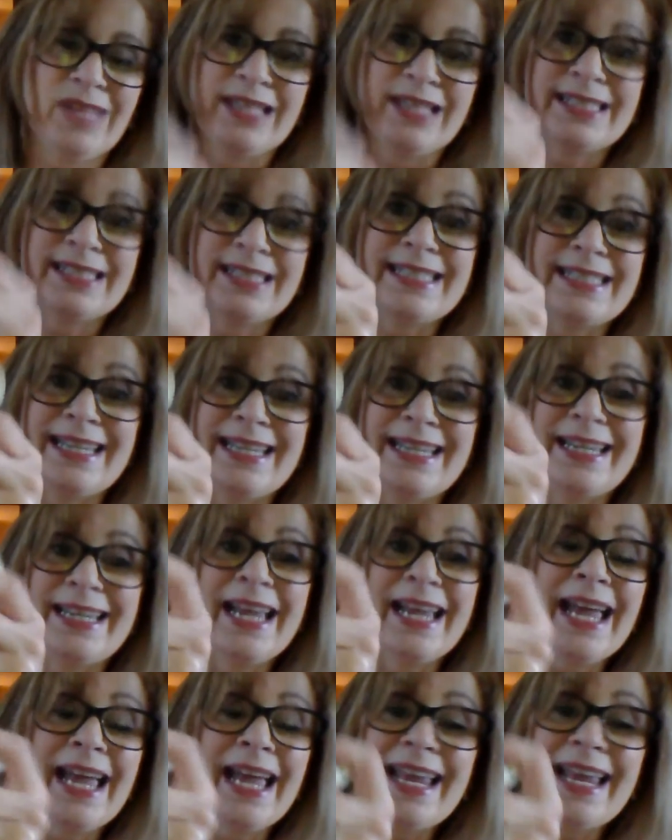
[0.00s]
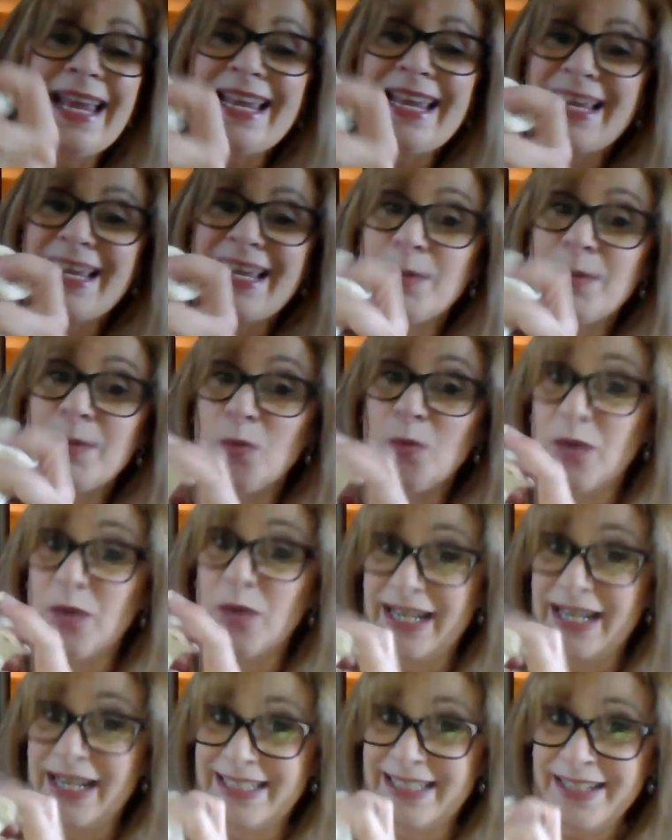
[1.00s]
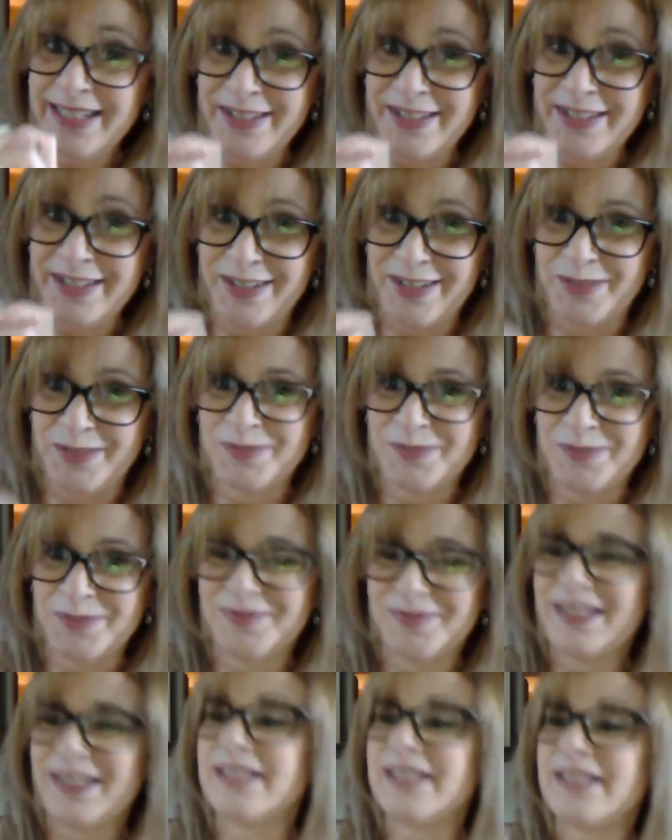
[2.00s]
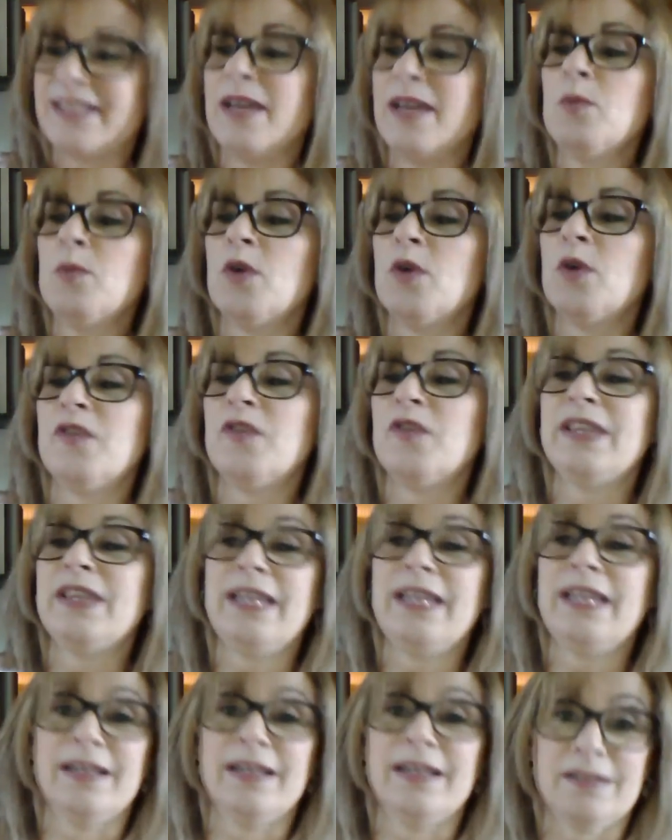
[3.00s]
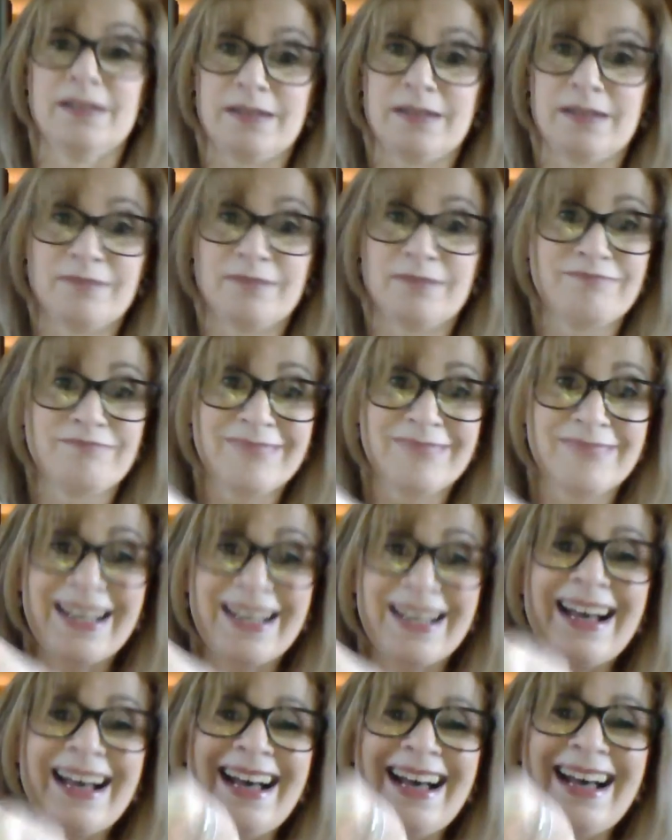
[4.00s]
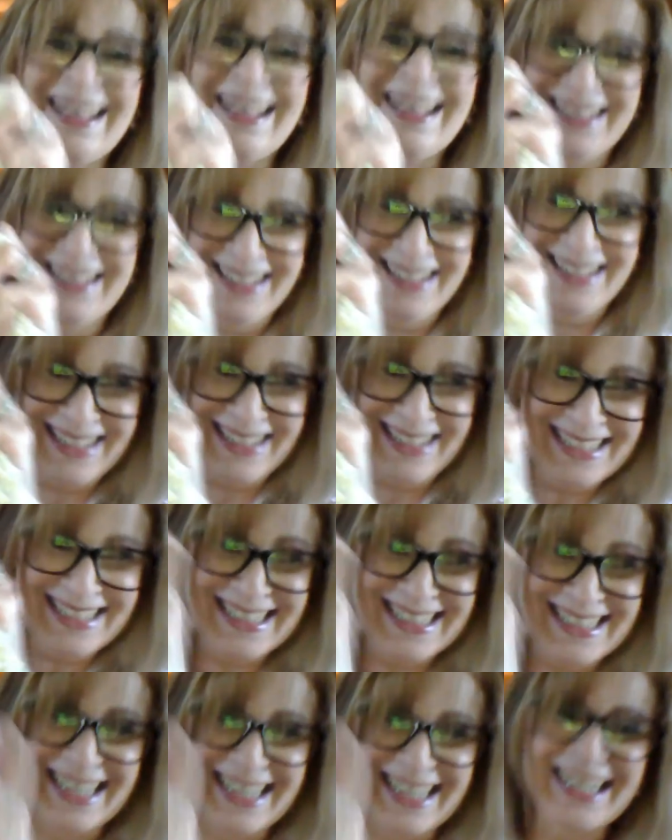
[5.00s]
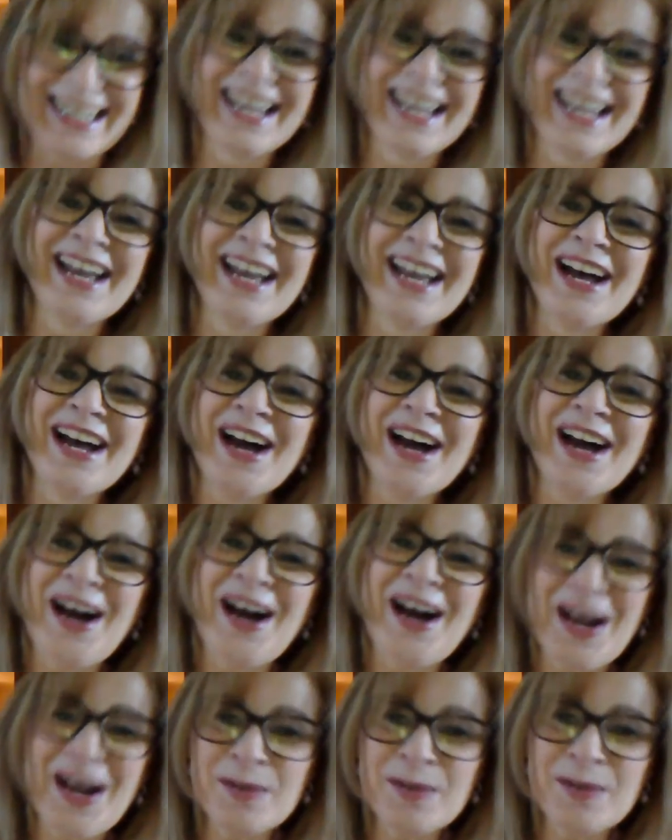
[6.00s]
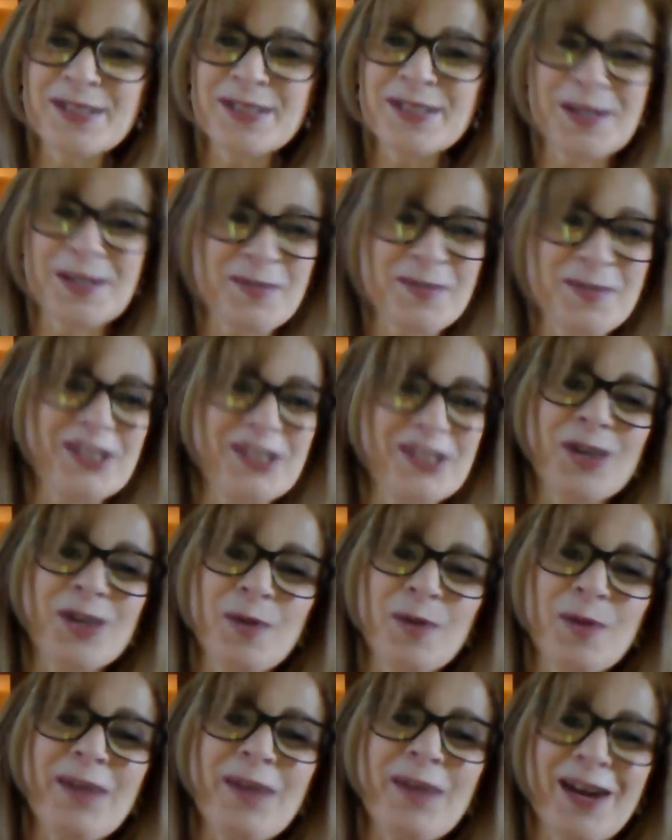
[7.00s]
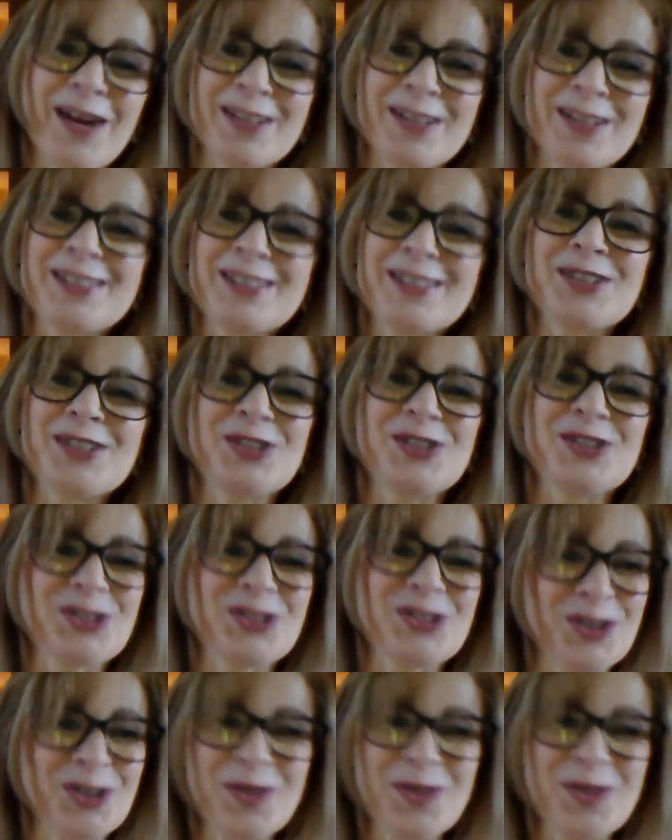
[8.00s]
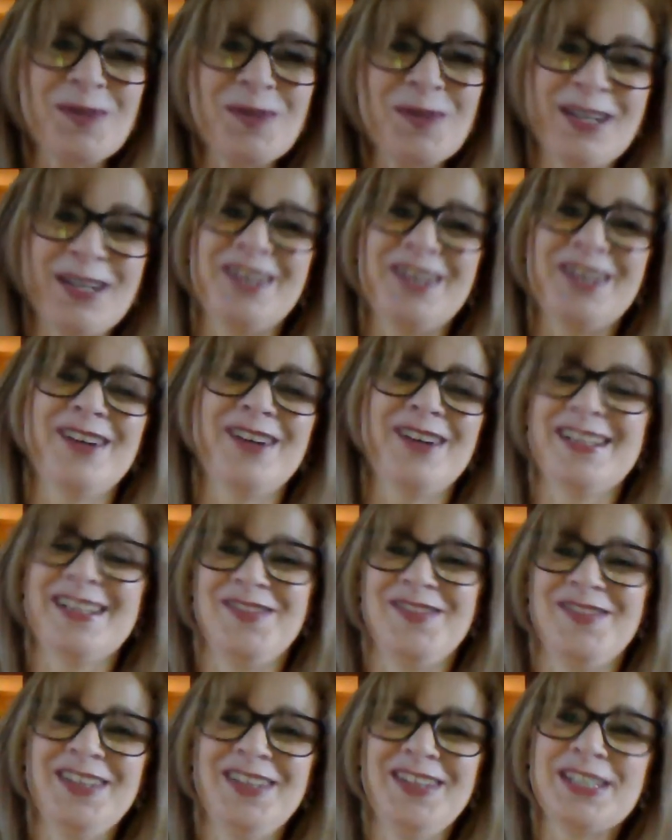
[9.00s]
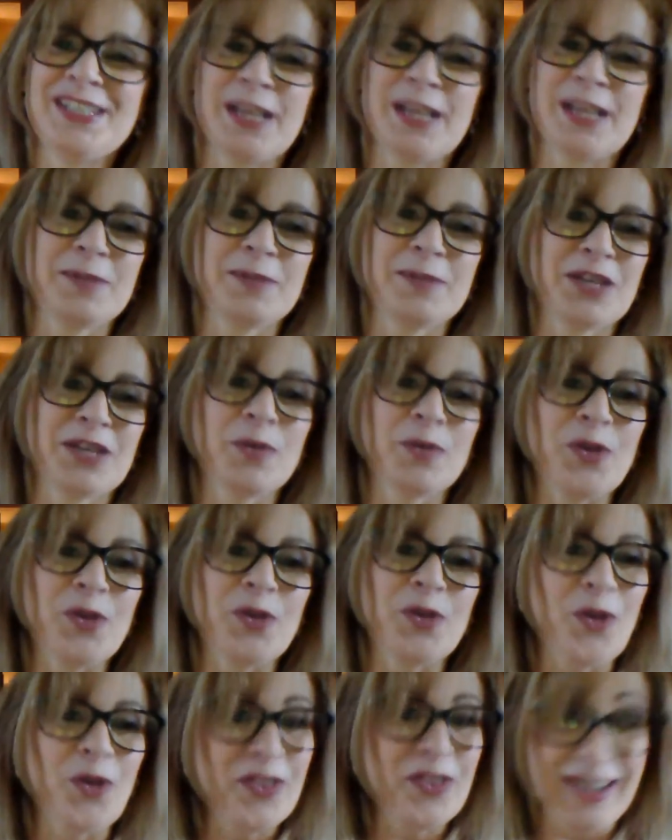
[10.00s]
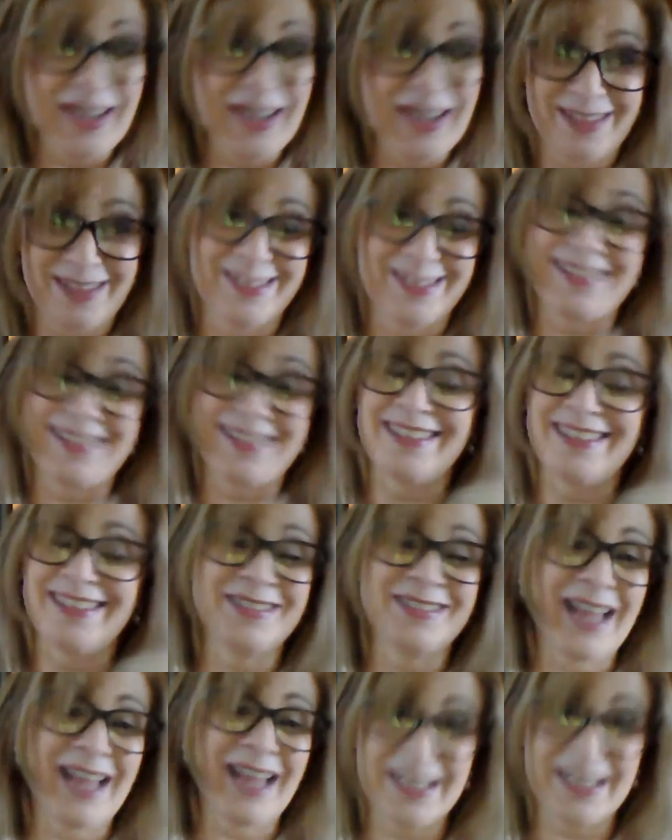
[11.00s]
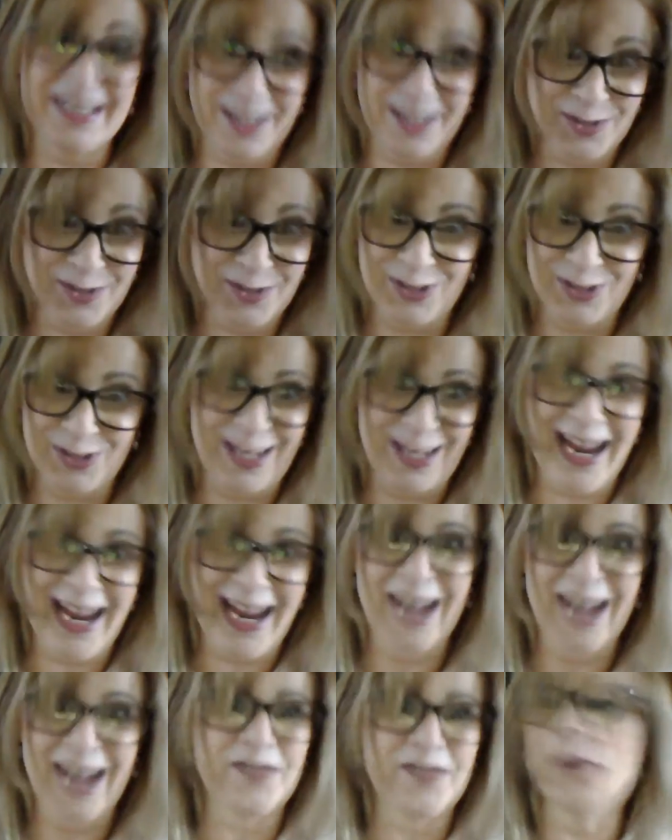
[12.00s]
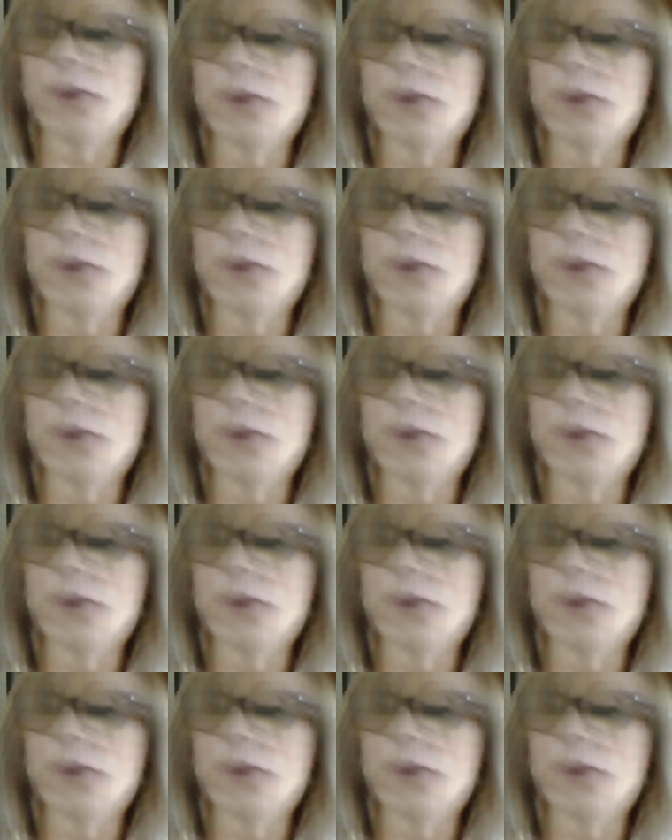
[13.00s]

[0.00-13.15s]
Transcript: see. What I did do is I wove in the ends. I did. I was going to be so embarrassed to show them on here as a finished object with all the ends, as I usually have,